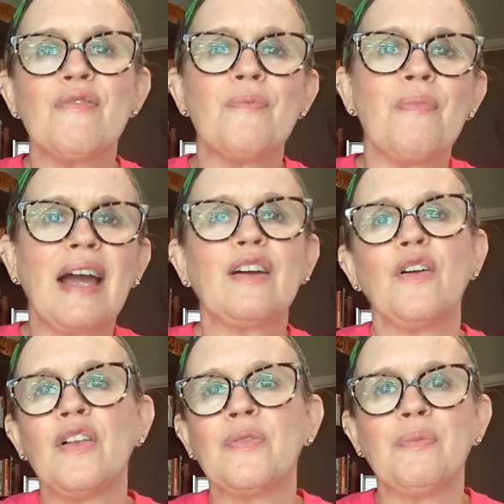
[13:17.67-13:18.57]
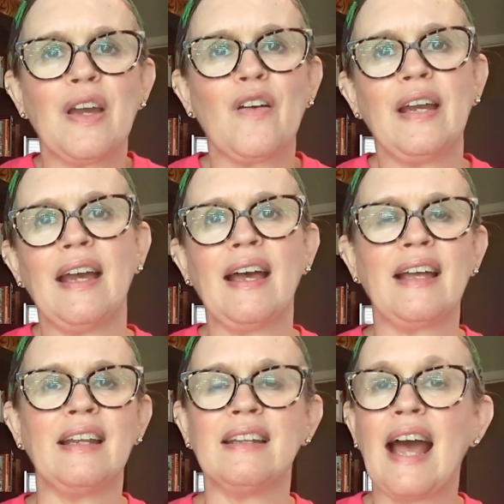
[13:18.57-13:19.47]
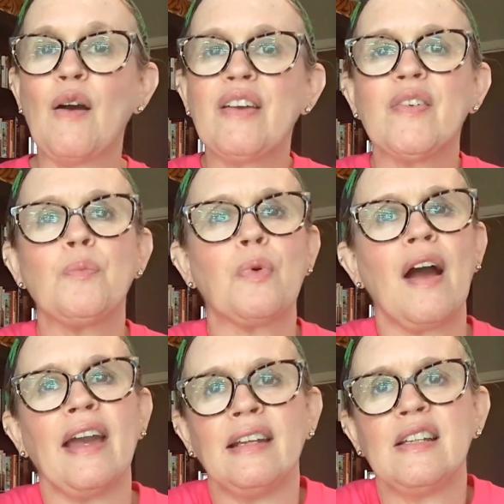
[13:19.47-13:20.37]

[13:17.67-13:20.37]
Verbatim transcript: Michael and Marianne and now even Brian,